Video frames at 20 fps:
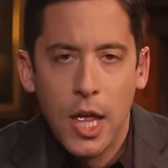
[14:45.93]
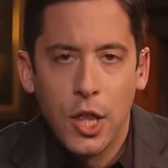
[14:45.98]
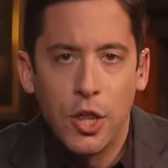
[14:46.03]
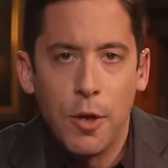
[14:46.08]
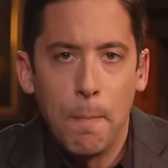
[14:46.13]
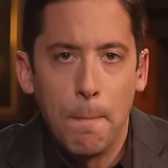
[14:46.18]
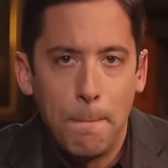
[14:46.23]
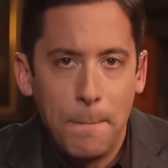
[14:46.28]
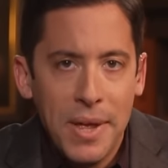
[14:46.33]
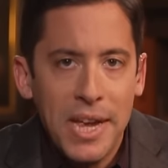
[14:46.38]
The
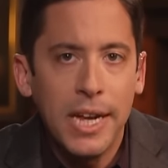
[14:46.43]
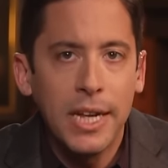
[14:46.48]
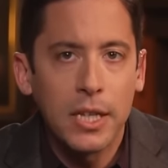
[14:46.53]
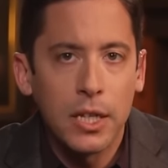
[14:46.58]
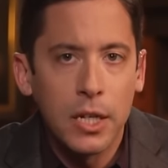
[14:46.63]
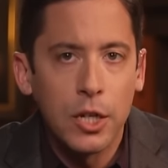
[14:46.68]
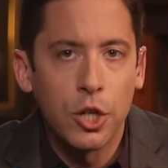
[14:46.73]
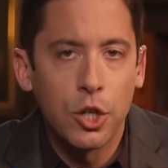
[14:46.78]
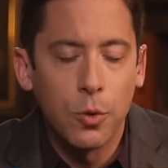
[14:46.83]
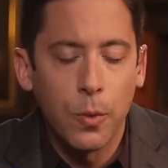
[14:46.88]

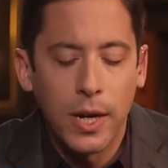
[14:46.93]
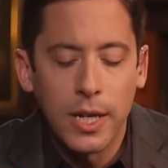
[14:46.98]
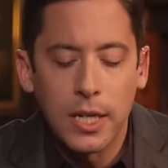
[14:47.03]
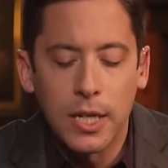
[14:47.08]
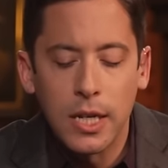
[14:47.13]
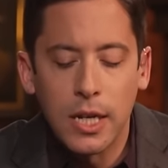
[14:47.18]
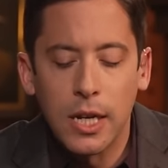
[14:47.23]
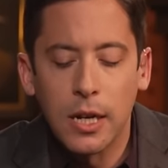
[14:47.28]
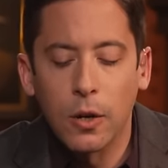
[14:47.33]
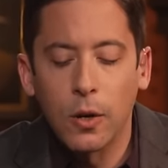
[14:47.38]
biggest issue I
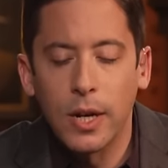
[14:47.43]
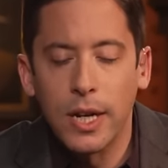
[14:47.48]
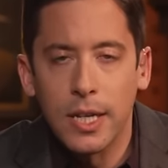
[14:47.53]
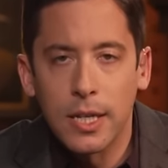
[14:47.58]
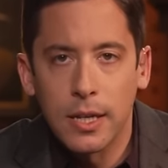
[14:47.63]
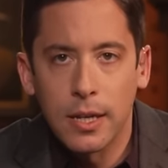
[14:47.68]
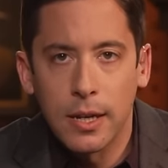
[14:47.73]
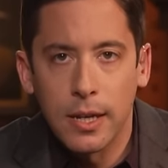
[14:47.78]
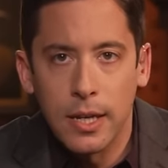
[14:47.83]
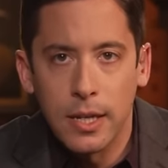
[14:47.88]
see here
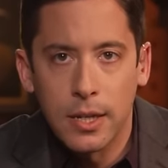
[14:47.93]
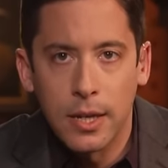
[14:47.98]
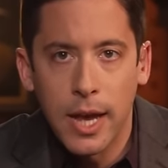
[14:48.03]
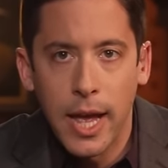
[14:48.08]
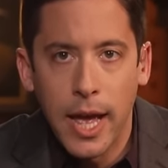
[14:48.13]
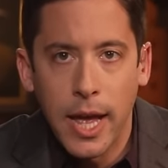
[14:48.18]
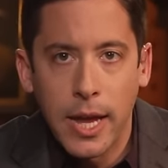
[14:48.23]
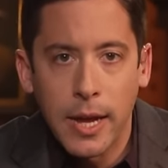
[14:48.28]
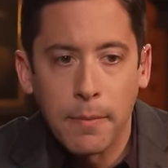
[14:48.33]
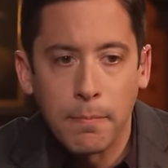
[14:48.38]
is, is
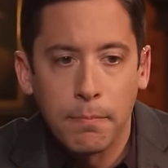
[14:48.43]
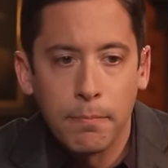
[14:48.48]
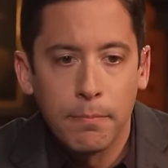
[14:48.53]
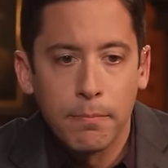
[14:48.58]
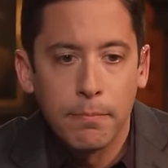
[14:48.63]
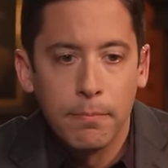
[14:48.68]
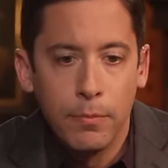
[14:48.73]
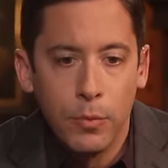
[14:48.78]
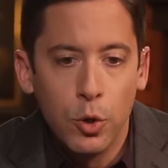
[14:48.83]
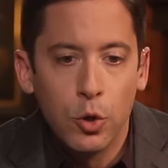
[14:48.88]
a
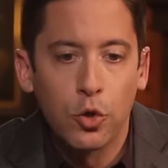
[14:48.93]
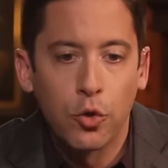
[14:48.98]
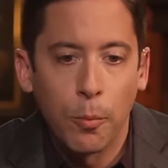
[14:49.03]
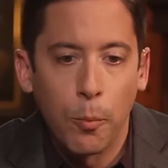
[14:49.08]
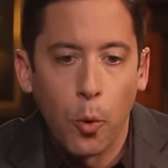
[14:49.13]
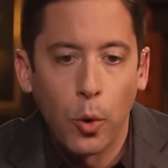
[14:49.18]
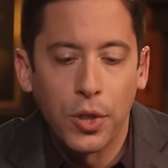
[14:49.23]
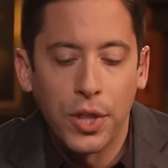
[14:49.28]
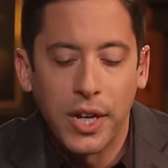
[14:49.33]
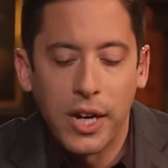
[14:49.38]
news
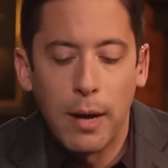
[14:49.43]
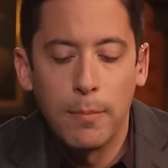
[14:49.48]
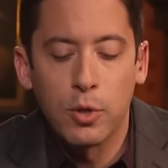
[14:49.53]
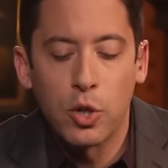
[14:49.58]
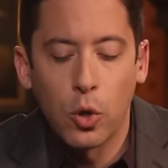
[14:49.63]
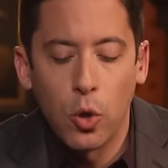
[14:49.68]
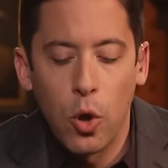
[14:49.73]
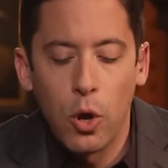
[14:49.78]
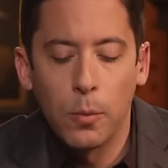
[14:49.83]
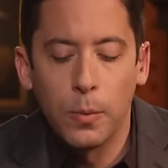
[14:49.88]
report that comes
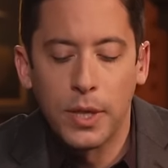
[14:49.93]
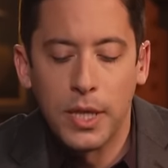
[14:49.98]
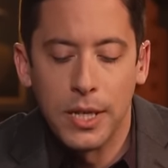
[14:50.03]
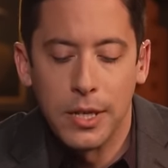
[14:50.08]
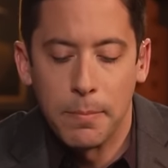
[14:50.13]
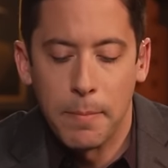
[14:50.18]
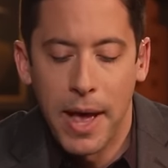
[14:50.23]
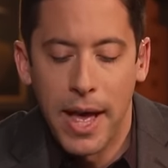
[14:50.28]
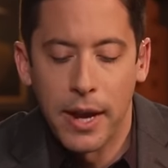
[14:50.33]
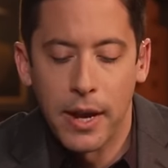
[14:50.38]
along with
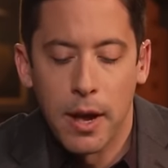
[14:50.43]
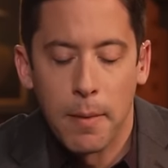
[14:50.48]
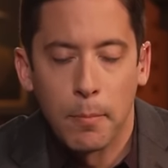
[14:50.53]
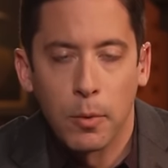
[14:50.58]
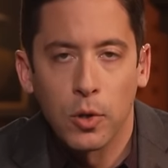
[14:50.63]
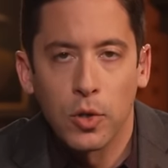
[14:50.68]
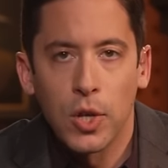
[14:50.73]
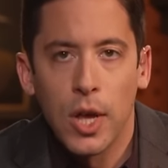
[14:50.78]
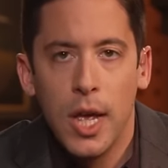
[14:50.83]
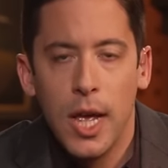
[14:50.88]
these bad
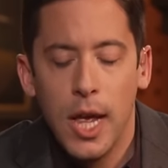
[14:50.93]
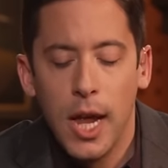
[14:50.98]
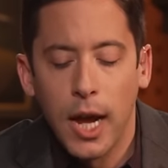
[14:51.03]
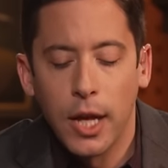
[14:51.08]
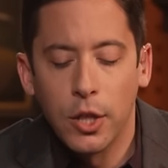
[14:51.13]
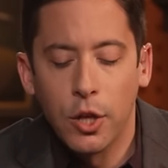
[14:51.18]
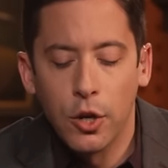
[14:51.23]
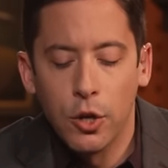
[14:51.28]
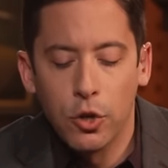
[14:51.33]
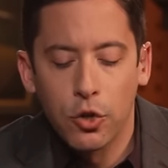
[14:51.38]
numbers.
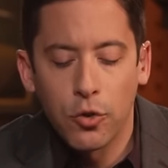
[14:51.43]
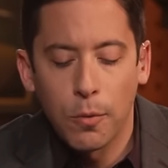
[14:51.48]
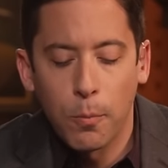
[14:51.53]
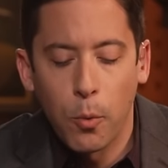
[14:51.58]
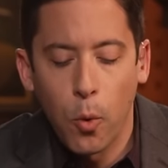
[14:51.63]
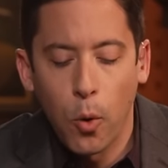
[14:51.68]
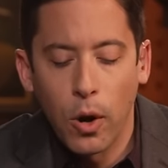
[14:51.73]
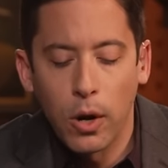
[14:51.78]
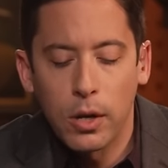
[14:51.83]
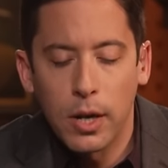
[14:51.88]
And the news
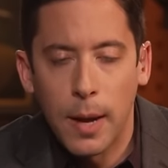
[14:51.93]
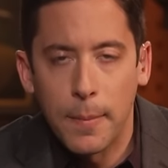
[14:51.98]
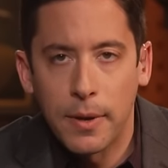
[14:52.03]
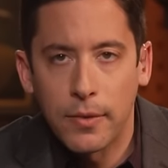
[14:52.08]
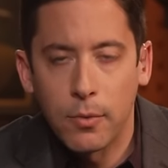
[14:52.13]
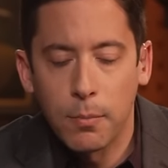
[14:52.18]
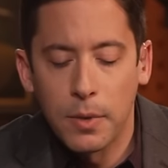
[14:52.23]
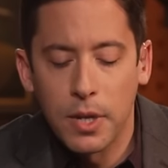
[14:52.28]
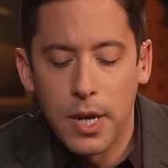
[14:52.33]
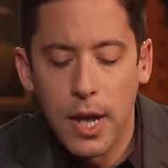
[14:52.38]
report coming
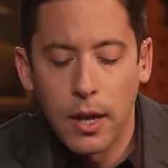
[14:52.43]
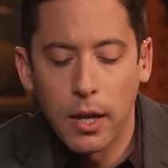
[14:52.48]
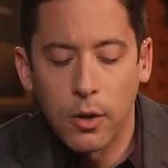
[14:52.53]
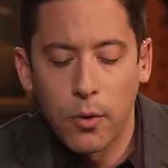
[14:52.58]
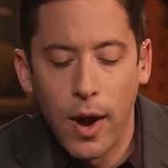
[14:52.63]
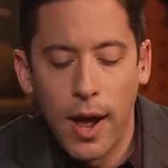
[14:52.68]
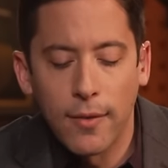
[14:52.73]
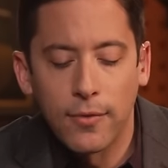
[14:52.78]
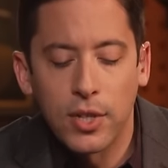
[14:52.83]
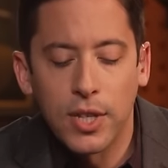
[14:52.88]
from the
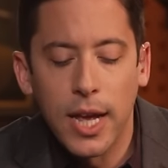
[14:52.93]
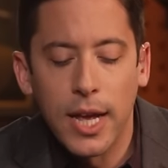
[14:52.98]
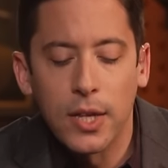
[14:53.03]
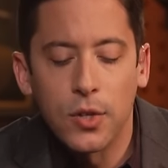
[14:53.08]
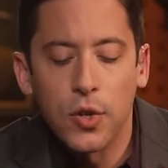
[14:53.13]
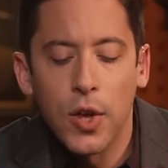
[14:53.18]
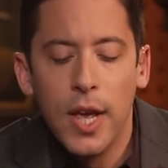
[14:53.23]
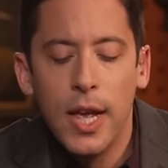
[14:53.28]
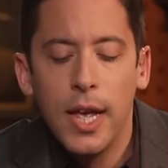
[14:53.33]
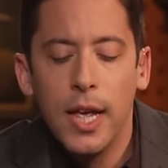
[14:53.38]
Telegraph
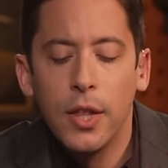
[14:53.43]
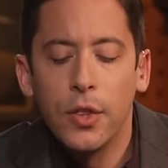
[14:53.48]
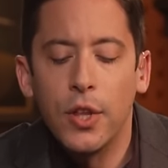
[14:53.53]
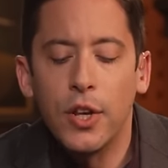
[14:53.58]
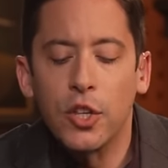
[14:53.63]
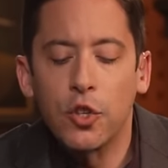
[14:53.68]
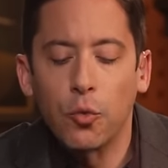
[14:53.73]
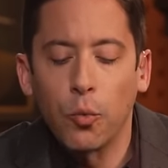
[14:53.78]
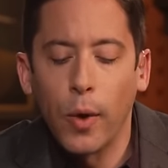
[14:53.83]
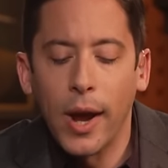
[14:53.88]
says that
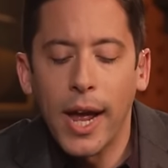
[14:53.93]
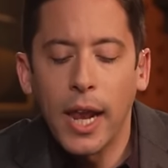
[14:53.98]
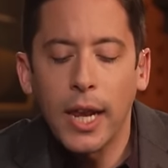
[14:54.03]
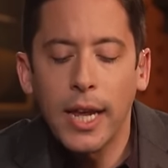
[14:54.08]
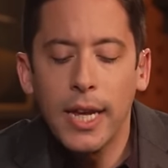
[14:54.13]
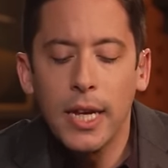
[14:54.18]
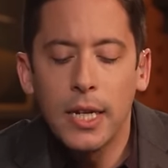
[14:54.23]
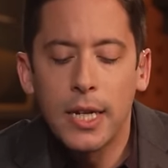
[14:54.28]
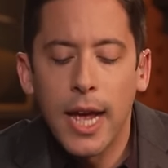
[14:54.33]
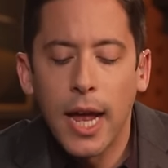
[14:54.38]

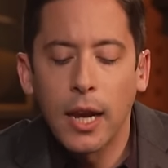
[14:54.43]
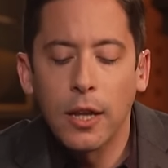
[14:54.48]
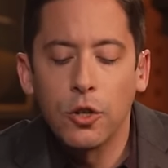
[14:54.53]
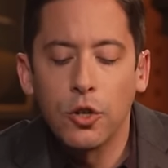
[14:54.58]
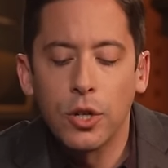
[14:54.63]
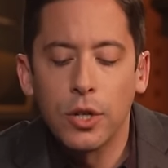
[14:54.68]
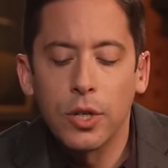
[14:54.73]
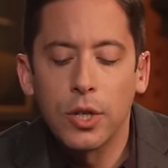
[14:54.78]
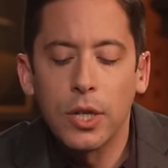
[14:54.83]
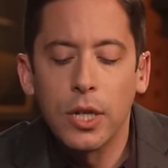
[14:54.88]
Israeli
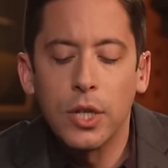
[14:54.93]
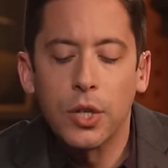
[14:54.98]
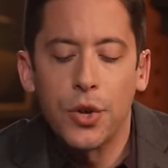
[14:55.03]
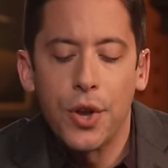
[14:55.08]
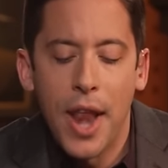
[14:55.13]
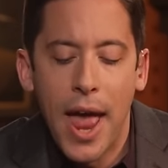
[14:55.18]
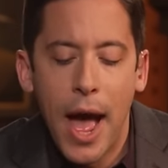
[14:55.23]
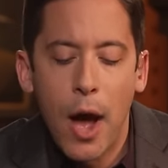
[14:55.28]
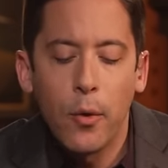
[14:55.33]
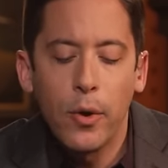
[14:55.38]
intelligence is
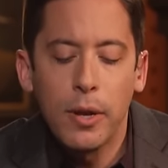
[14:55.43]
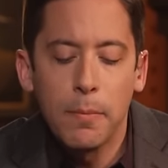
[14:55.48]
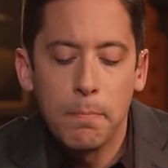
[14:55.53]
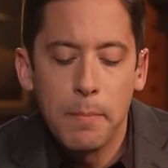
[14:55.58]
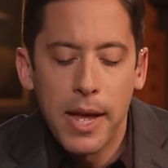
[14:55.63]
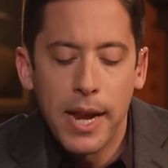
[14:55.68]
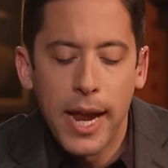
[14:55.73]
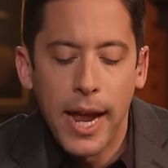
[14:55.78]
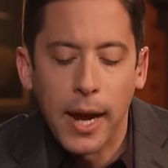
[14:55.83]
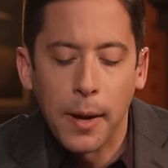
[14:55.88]
now
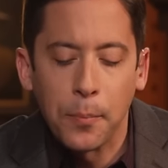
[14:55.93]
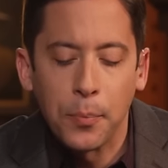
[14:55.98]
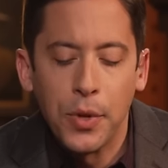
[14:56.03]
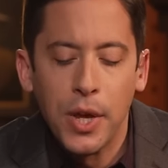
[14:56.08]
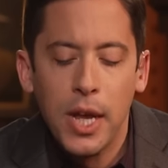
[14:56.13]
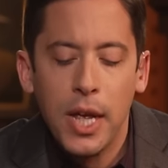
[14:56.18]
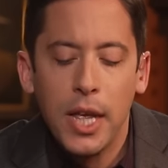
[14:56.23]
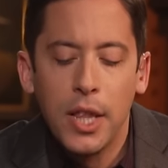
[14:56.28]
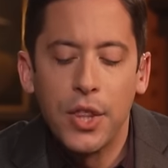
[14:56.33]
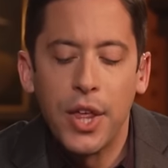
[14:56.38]
admitting
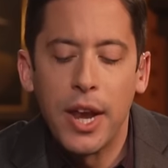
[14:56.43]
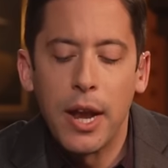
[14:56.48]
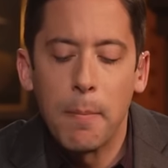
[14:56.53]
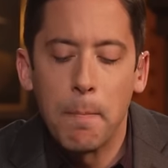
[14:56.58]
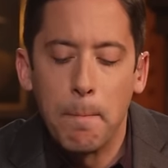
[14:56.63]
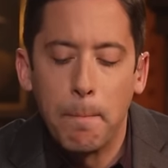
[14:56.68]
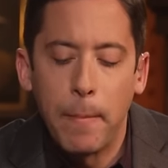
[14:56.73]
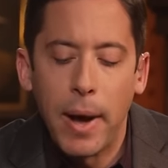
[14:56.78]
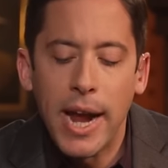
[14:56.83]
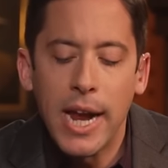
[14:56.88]
that it
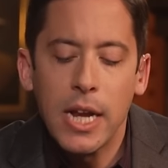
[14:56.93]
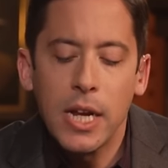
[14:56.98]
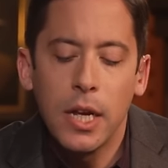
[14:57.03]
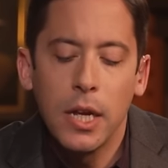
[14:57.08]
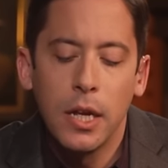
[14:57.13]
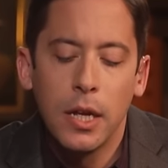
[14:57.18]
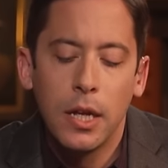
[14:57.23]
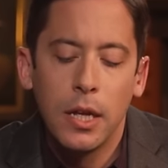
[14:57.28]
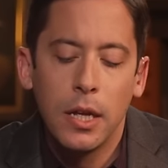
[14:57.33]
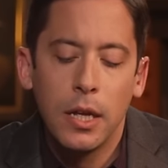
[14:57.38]
might
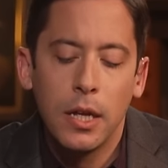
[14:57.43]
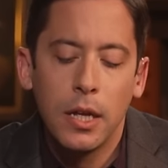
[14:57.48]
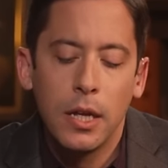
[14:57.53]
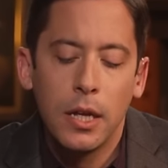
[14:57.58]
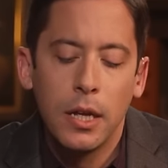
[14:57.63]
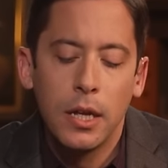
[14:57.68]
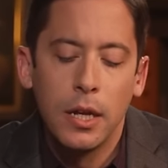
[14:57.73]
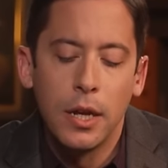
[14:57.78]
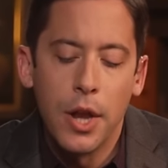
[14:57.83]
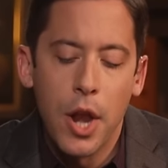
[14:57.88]

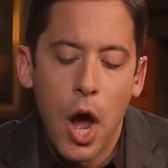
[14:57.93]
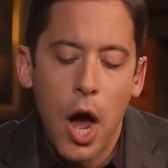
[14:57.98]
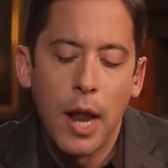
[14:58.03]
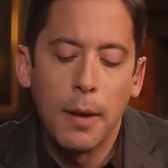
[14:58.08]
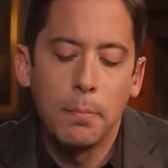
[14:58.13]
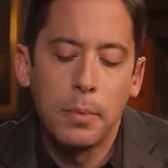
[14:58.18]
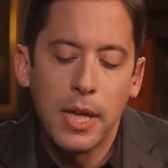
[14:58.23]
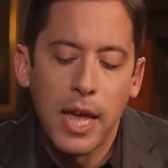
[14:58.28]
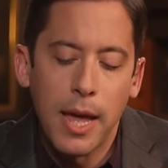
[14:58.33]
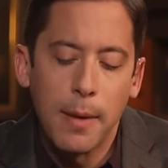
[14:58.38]

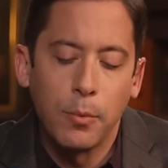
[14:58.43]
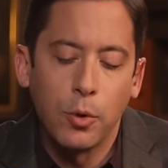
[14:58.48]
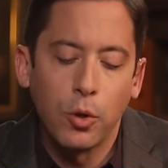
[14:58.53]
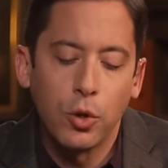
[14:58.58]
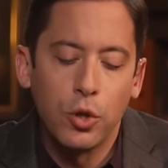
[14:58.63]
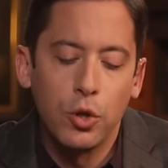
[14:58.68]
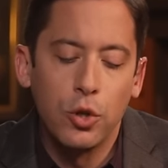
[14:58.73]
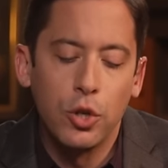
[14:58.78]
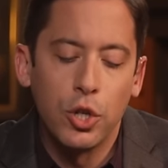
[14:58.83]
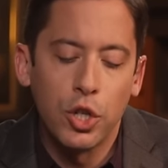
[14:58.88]
not be able
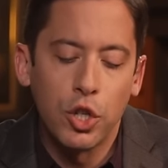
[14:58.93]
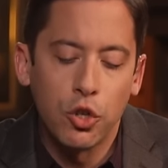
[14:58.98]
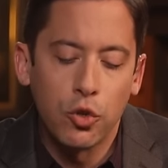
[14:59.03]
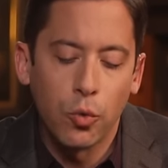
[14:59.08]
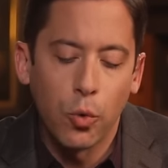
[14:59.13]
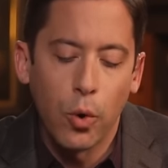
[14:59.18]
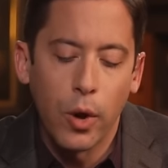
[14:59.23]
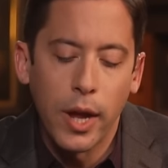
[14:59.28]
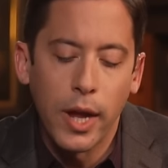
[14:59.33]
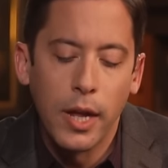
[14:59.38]
to
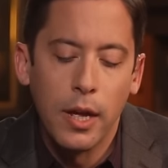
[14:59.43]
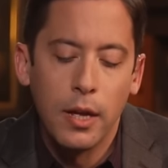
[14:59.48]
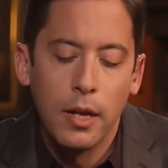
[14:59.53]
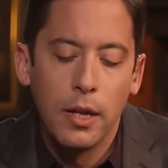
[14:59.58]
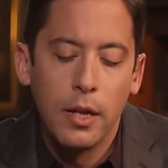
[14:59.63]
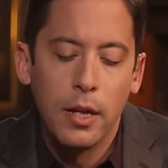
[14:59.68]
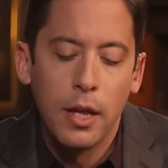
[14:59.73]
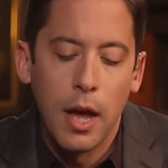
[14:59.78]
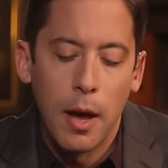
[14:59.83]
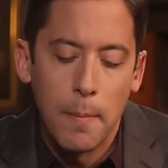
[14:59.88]
destroy
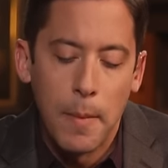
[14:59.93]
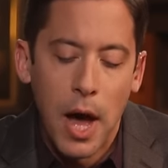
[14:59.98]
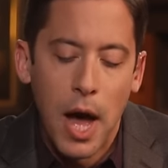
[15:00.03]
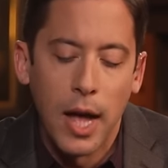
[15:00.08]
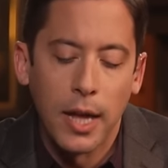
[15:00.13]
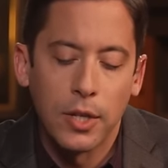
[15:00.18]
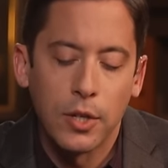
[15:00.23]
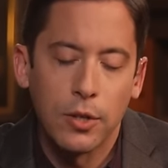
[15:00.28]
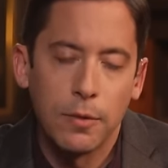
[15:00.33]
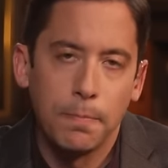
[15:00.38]

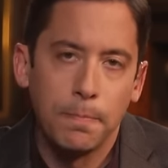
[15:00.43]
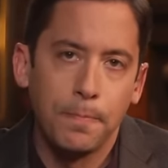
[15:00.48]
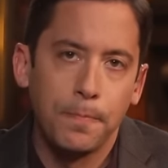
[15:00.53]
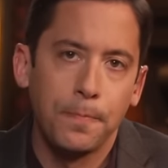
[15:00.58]
Hamas.